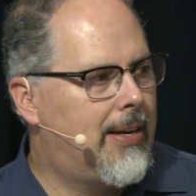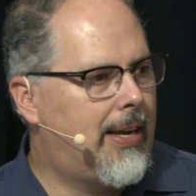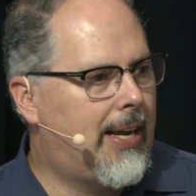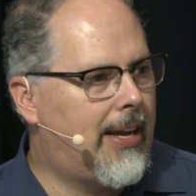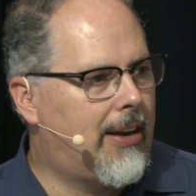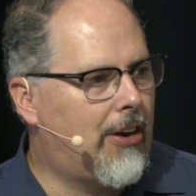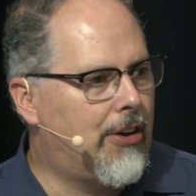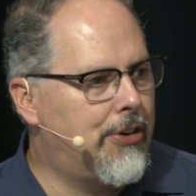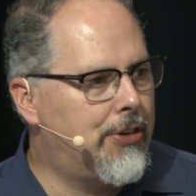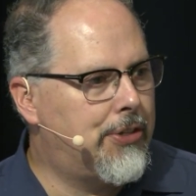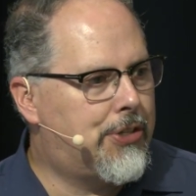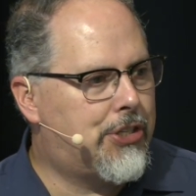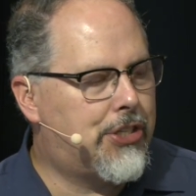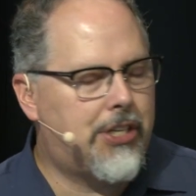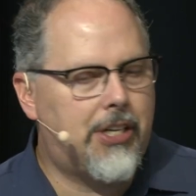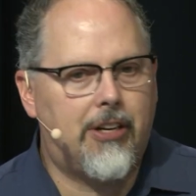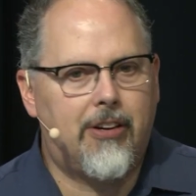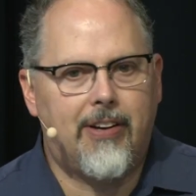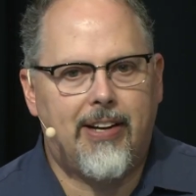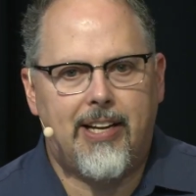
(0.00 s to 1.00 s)
in our new
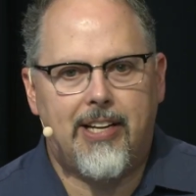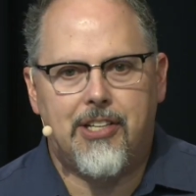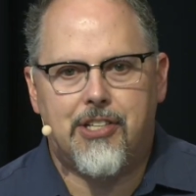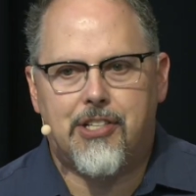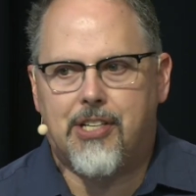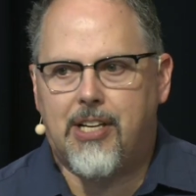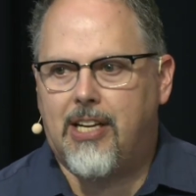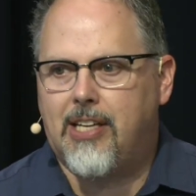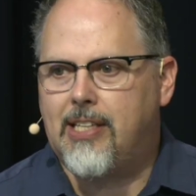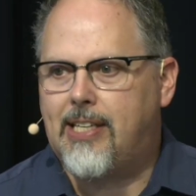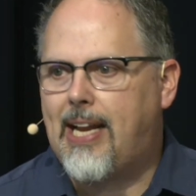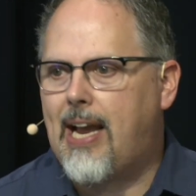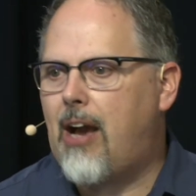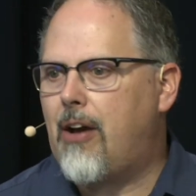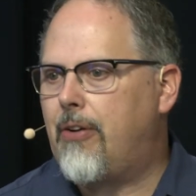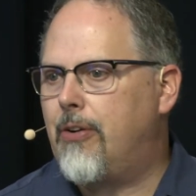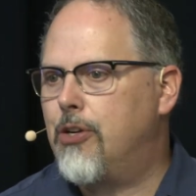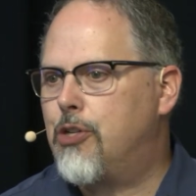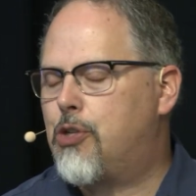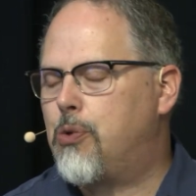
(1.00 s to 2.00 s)
series,
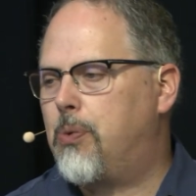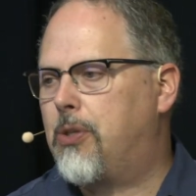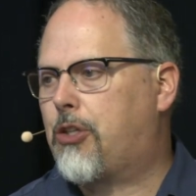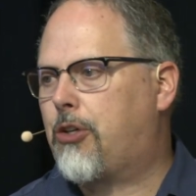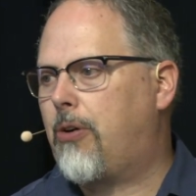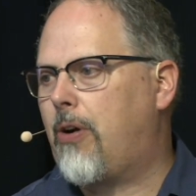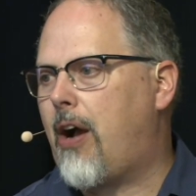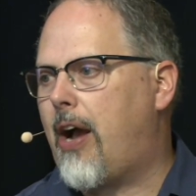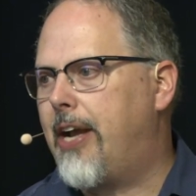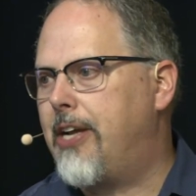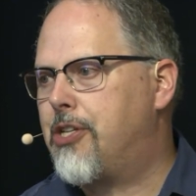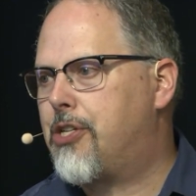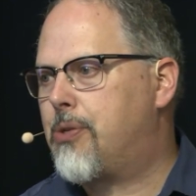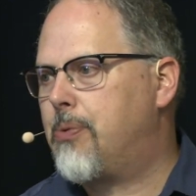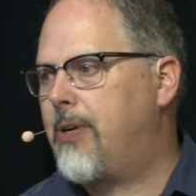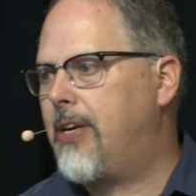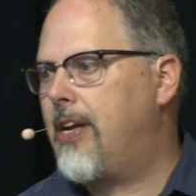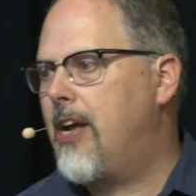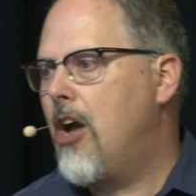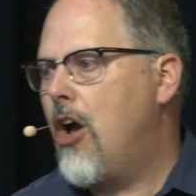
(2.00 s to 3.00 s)
Encounters with Christ,
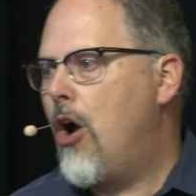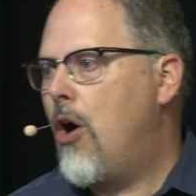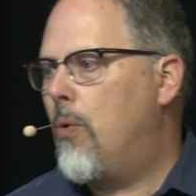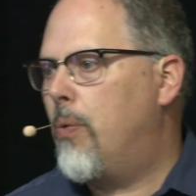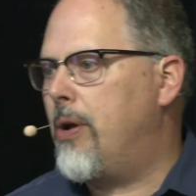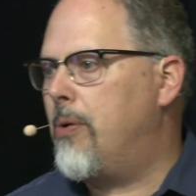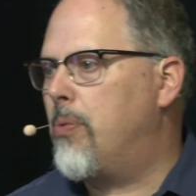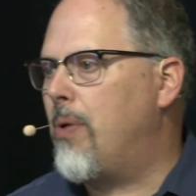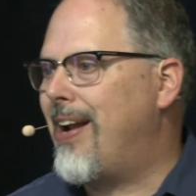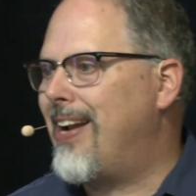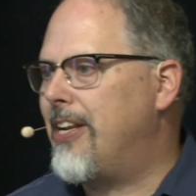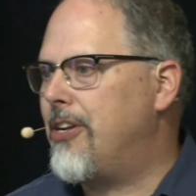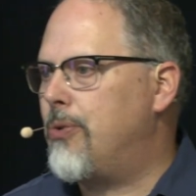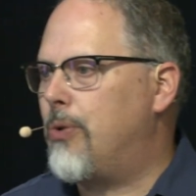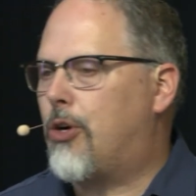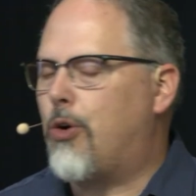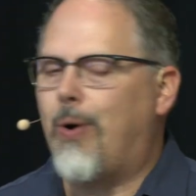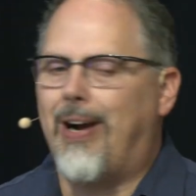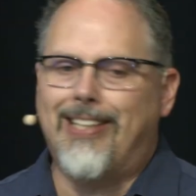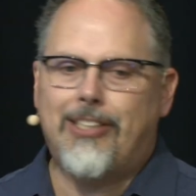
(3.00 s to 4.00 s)
we, we run into
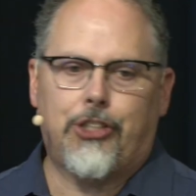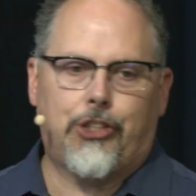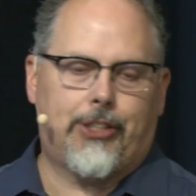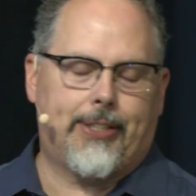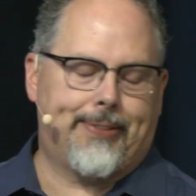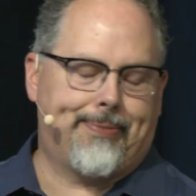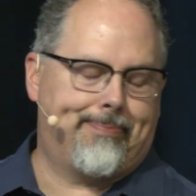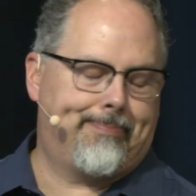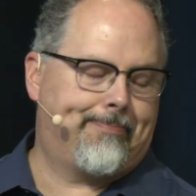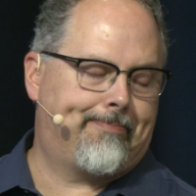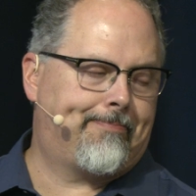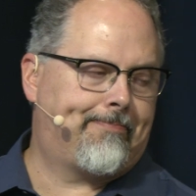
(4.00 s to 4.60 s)
a question.